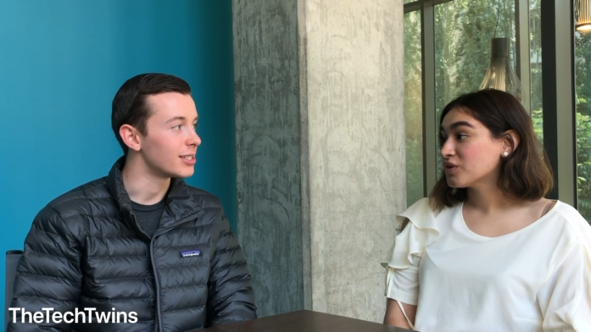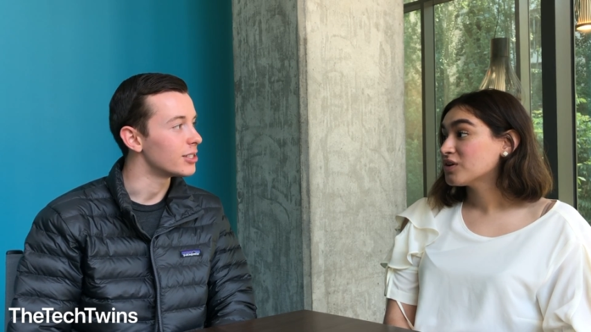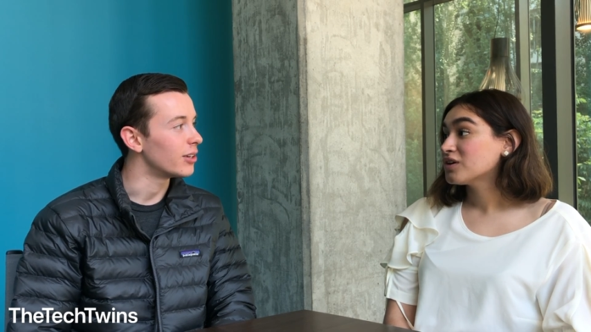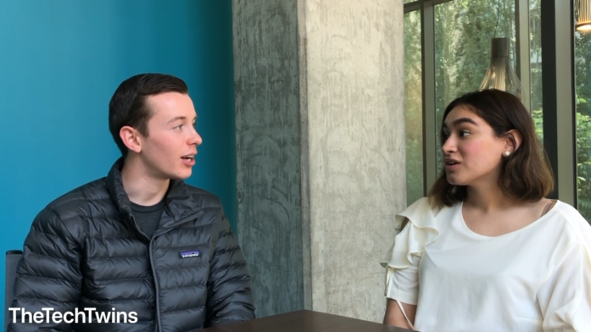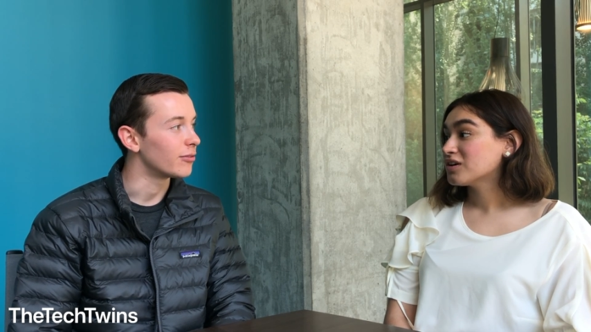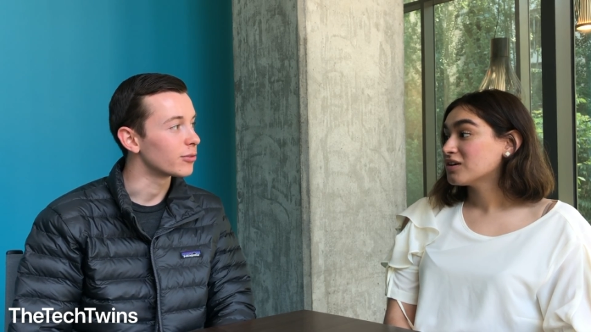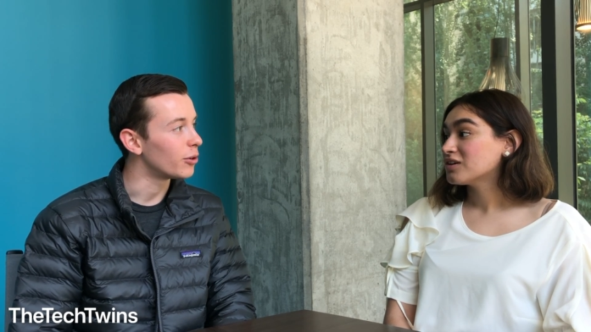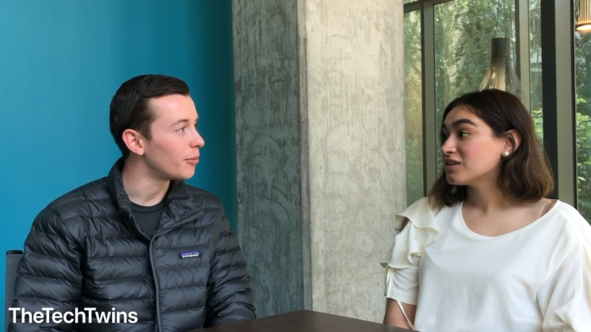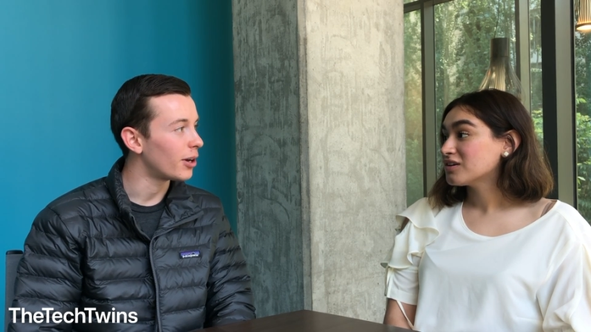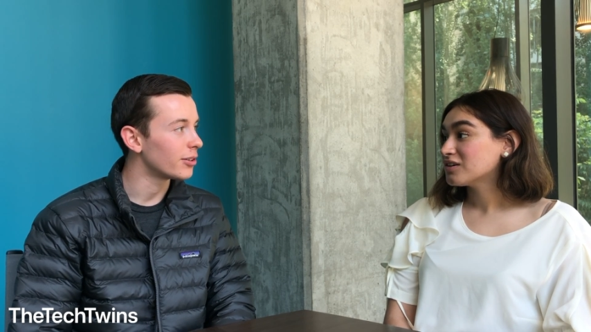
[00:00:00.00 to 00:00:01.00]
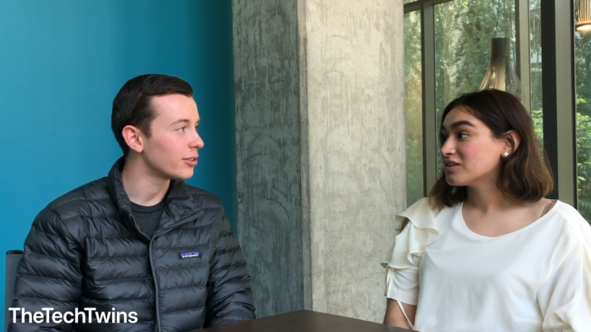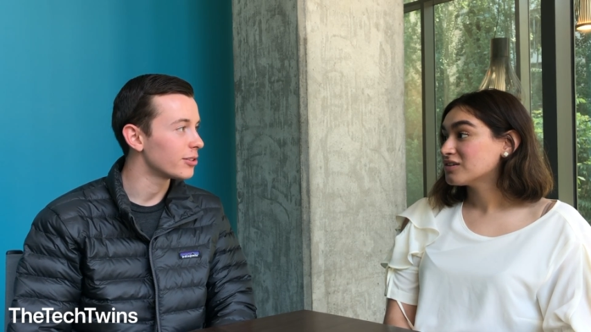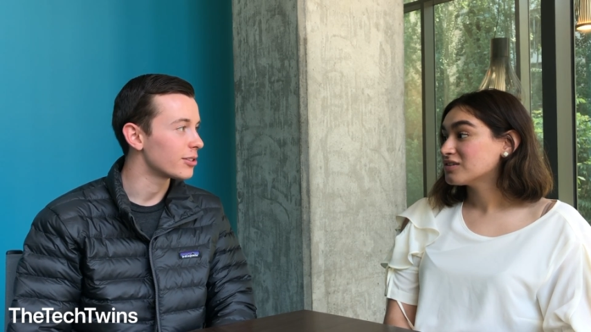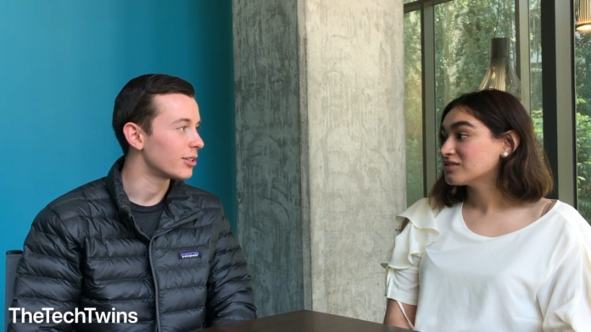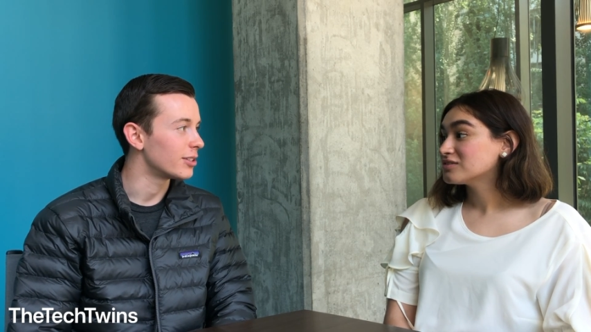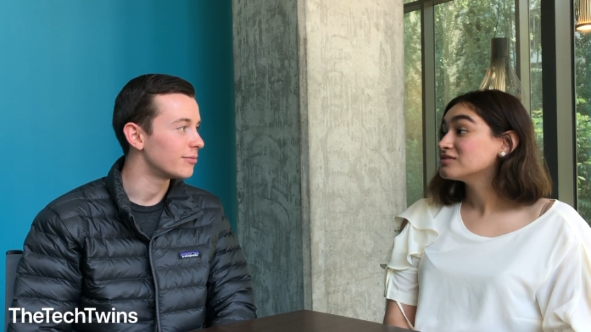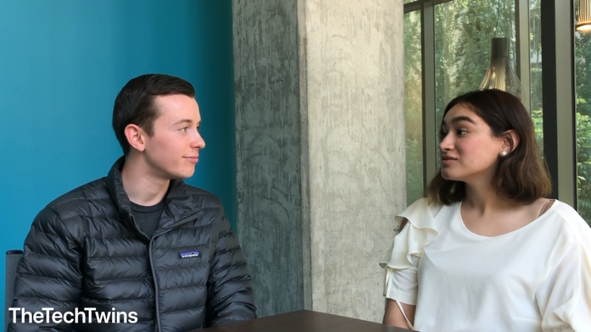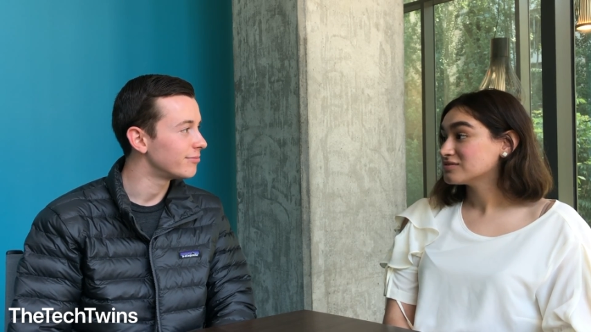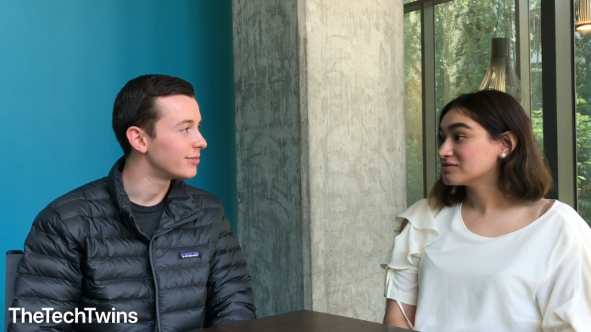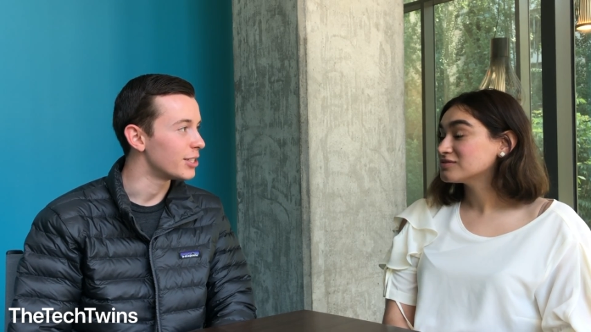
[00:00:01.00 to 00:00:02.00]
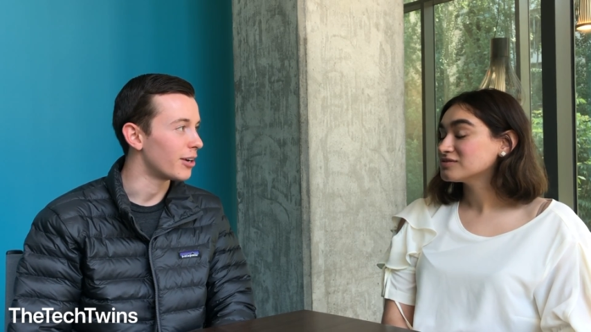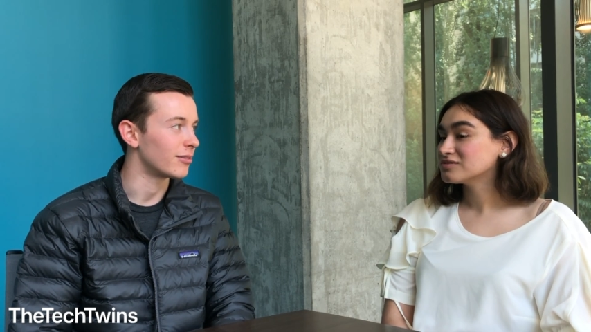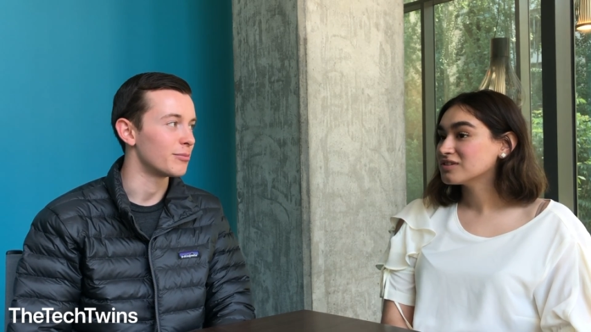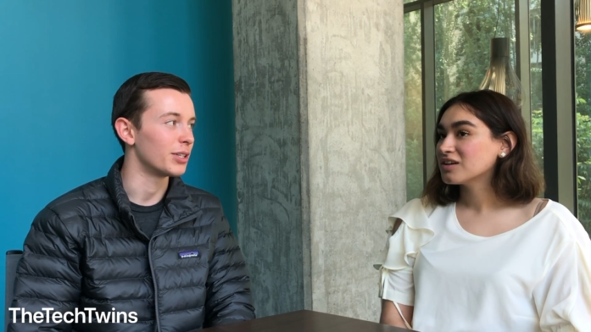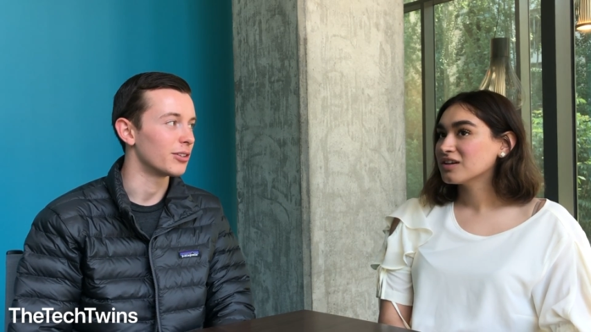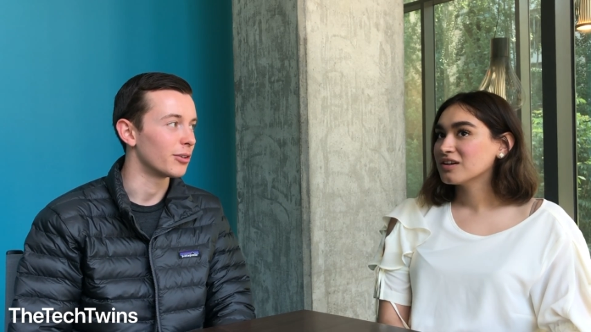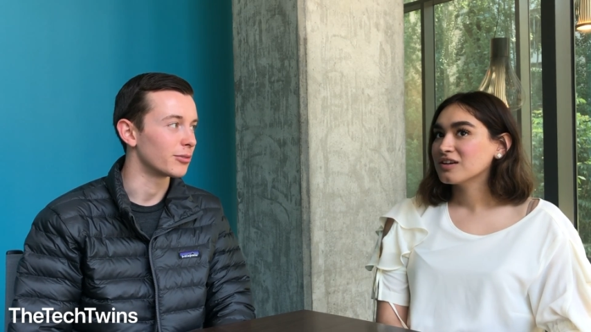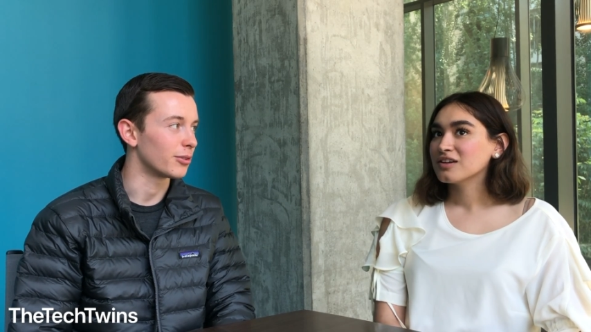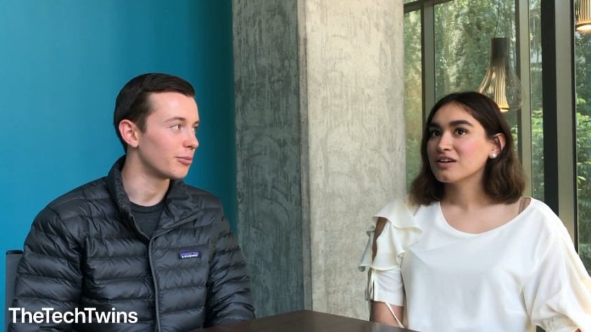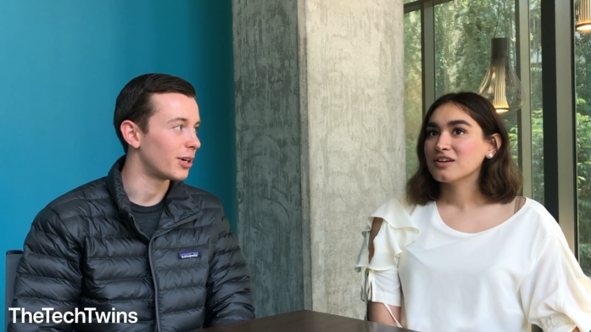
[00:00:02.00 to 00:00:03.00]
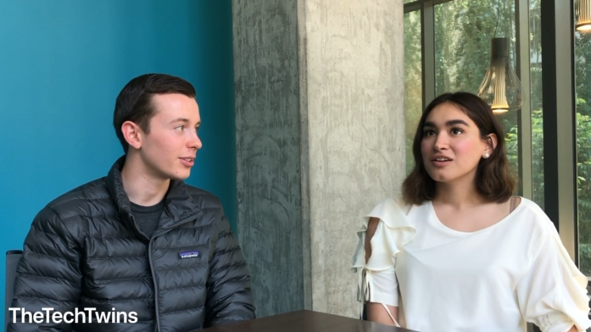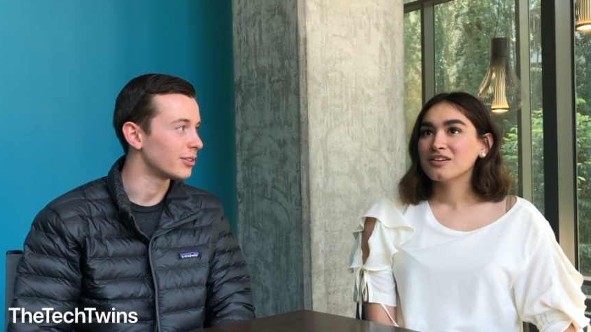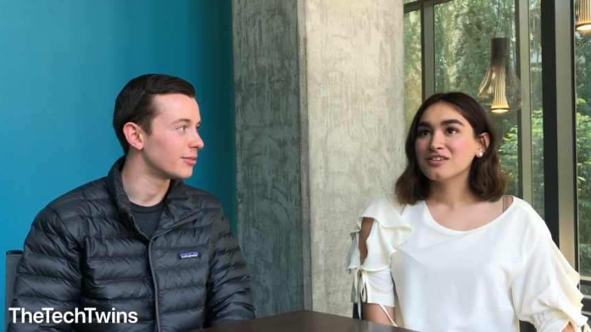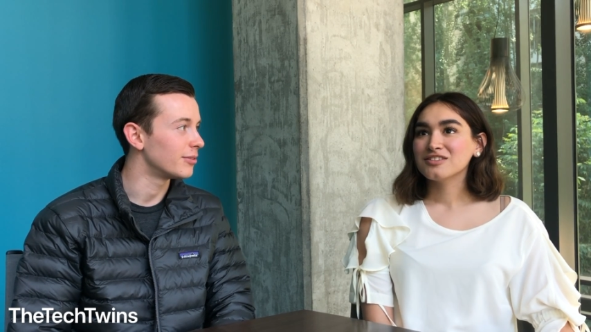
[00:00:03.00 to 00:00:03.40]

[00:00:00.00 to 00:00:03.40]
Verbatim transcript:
Speaker 1: Did you have role models, or... did you have to be your own role model?